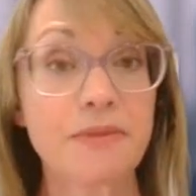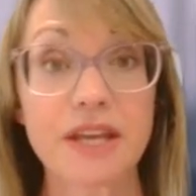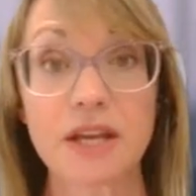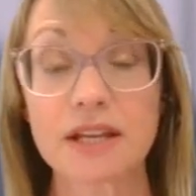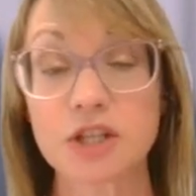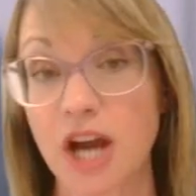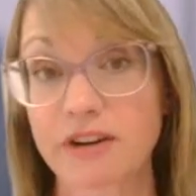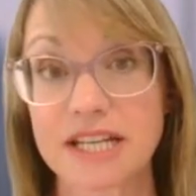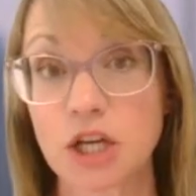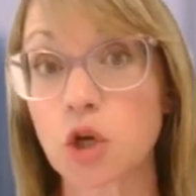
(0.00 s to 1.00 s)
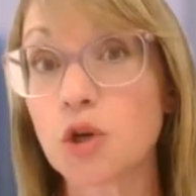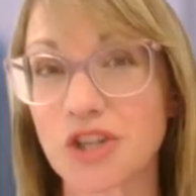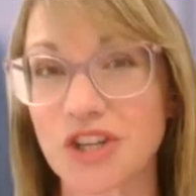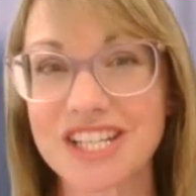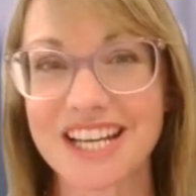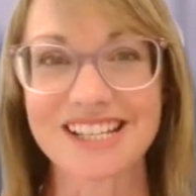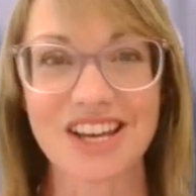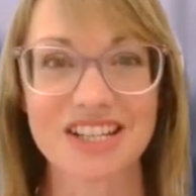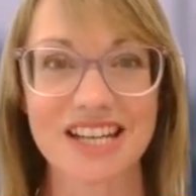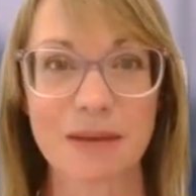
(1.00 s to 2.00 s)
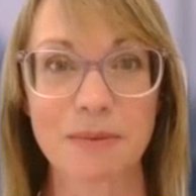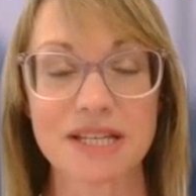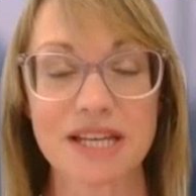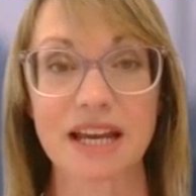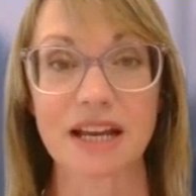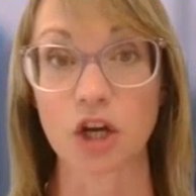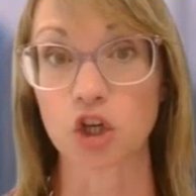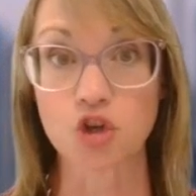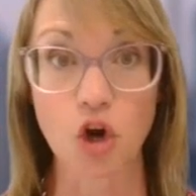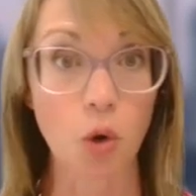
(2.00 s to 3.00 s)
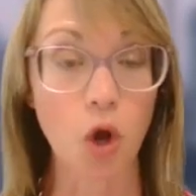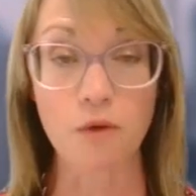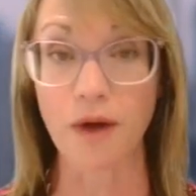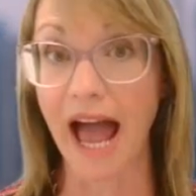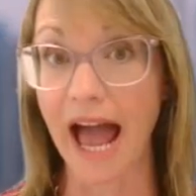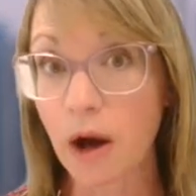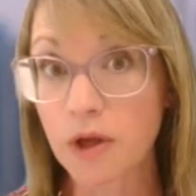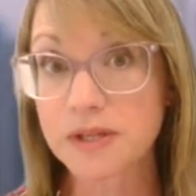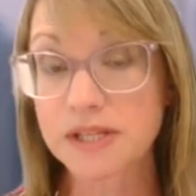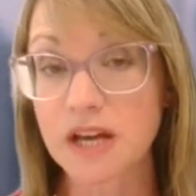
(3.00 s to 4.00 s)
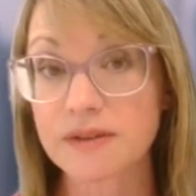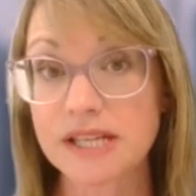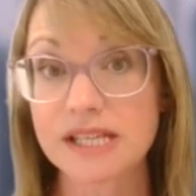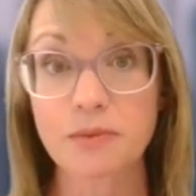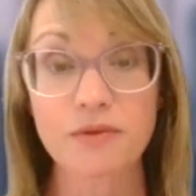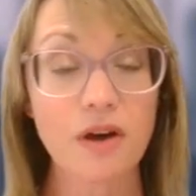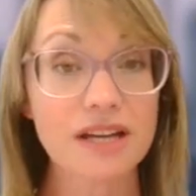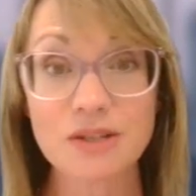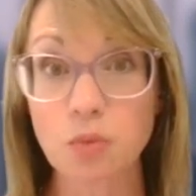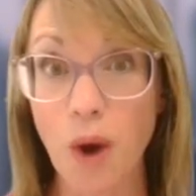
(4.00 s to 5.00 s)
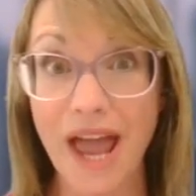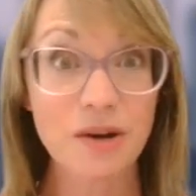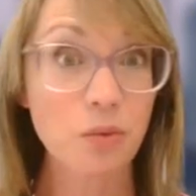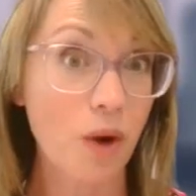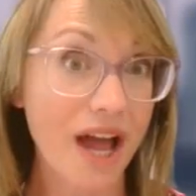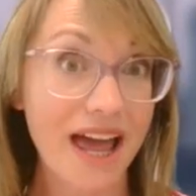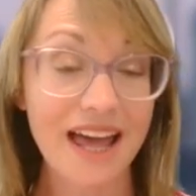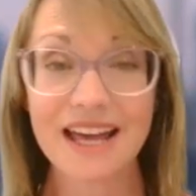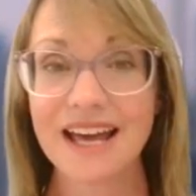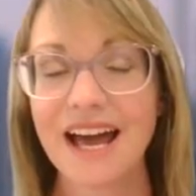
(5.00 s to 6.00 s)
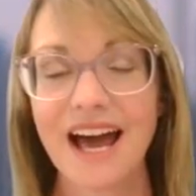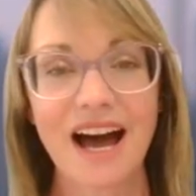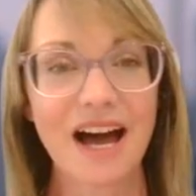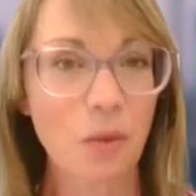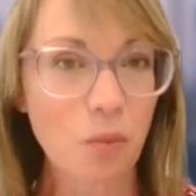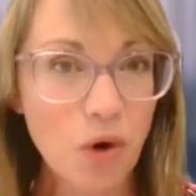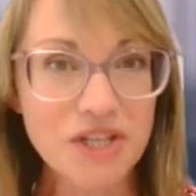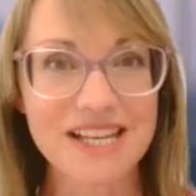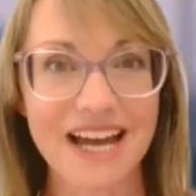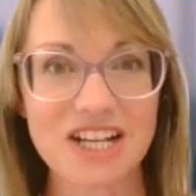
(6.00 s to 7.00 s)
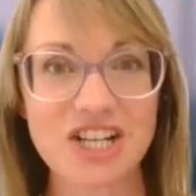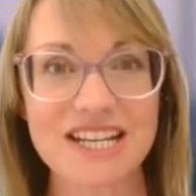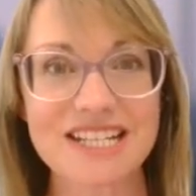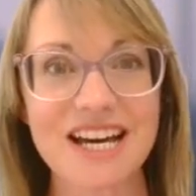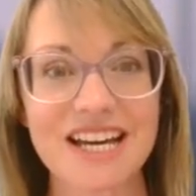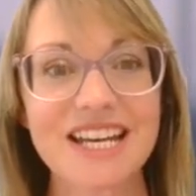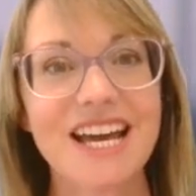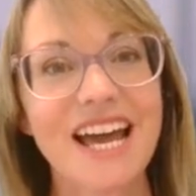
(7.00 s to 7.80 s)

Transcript: The charity couldn't exert any particular control over how those services are provided, when, where, and what is actually done.